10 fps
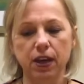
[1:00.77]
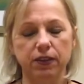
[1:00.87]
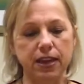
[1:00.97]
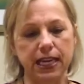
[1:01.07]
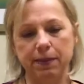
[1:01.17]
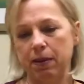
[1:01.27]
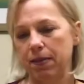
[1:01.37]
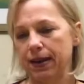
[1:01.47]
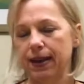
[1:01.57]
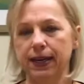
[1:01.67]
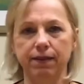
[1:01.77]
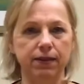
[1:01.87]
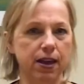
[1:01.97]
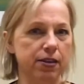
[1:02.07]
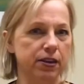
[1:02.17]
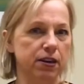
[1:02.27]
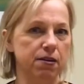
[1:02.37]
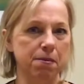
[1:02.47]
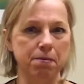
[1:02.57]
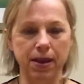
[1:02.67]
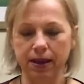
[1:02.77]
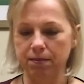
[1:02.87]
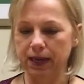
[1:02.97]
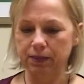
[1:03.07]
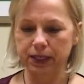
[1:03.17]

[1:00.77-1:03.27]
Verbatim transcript: They can be made out of leather, man-made